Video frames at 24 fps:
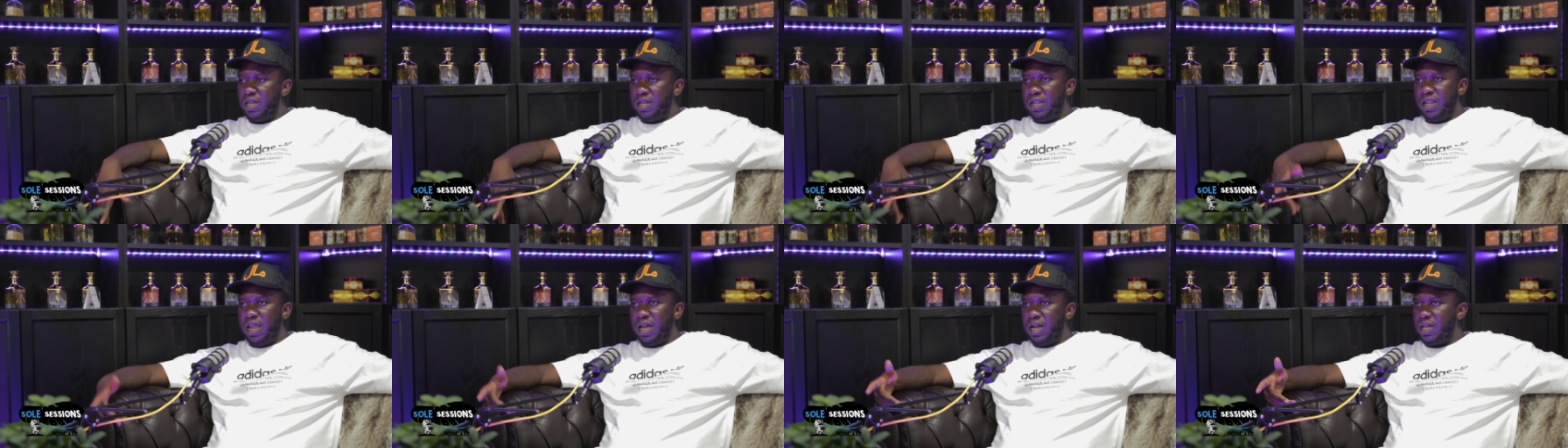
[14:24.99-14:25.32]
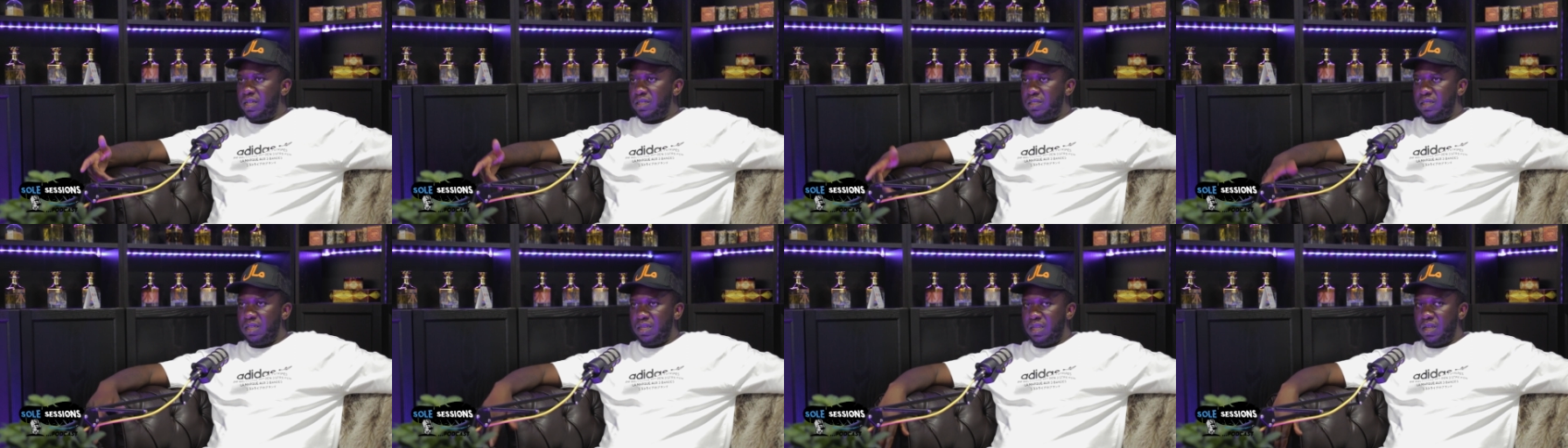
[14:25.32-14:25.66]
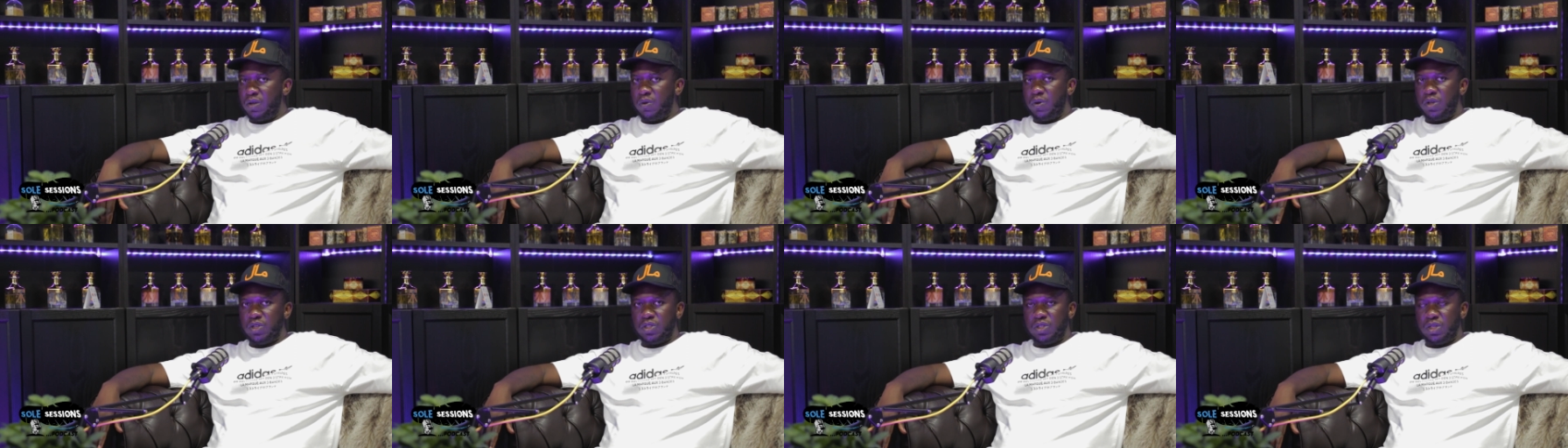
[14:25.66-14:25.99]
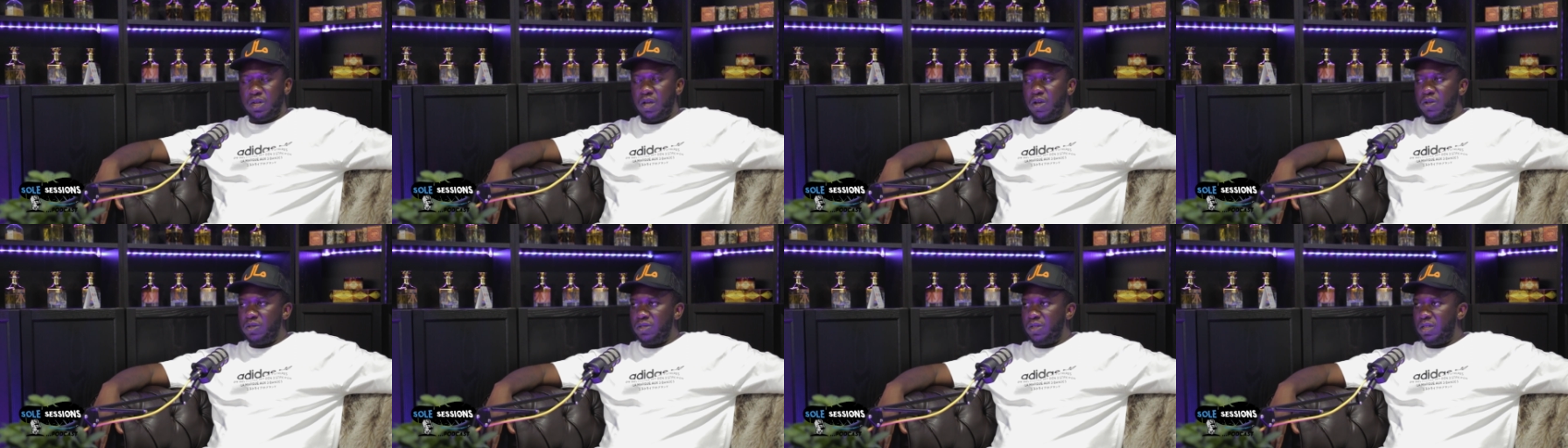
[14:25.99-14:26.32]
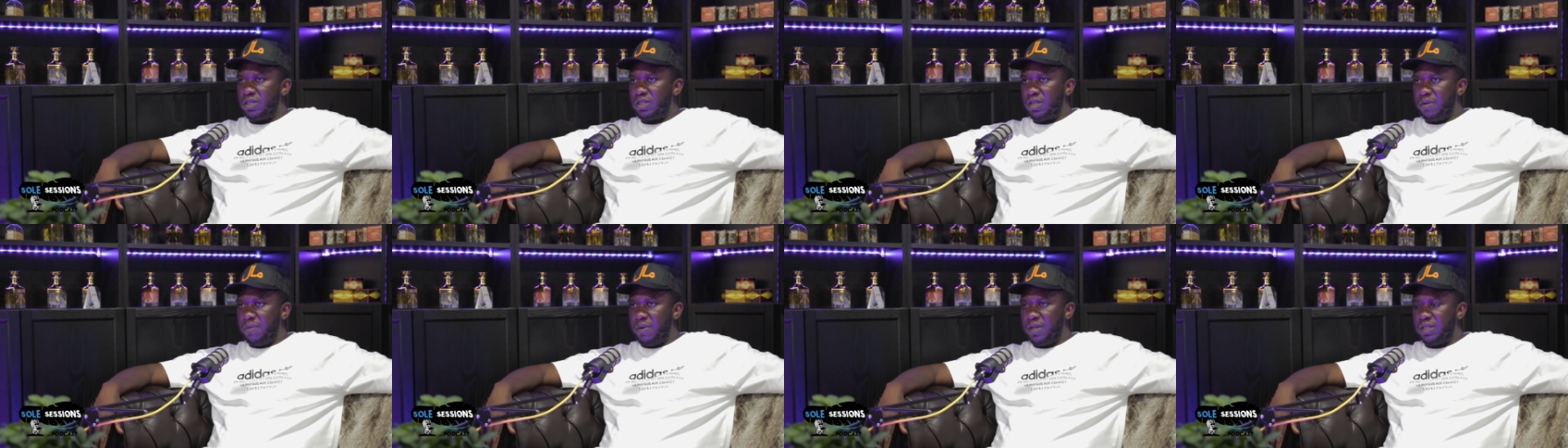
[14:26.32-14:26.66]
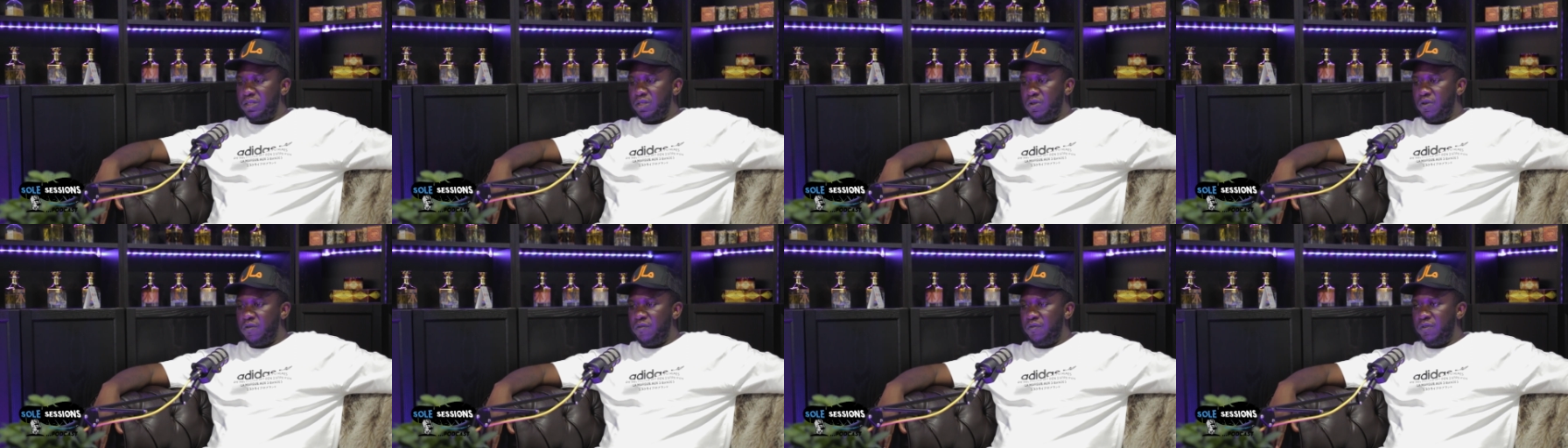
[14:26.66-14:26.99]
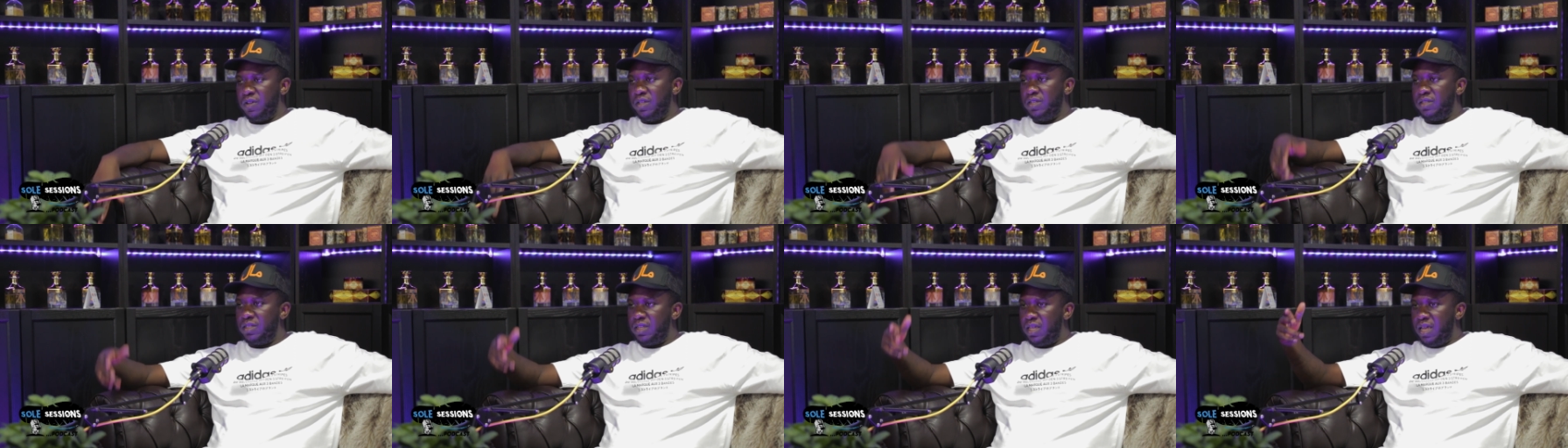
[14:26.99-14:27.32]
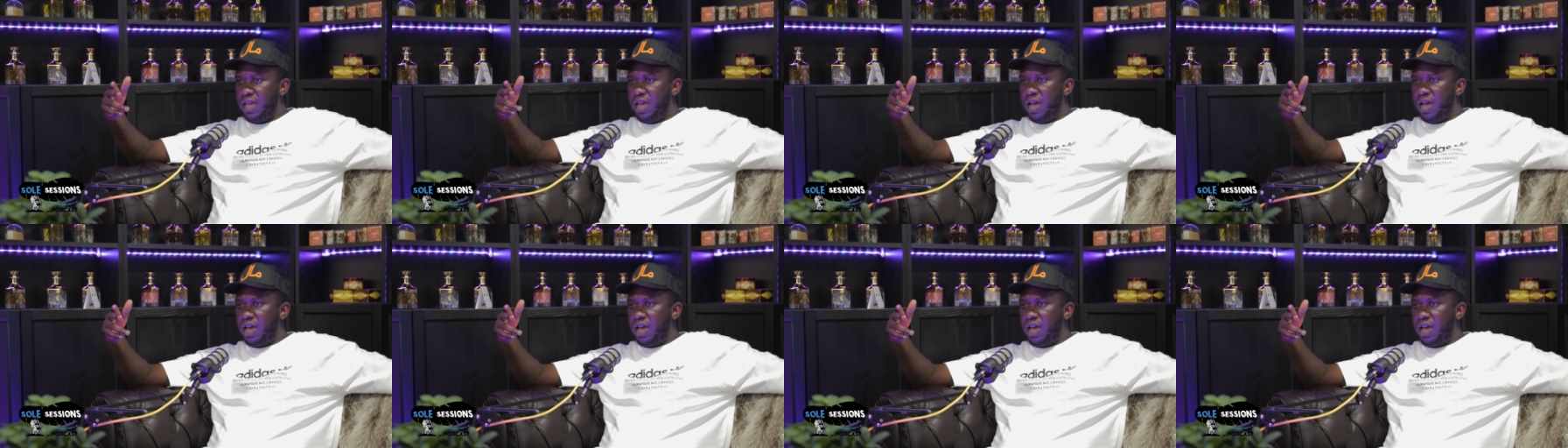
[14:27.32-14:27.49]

like I said, the question I was asking myself is,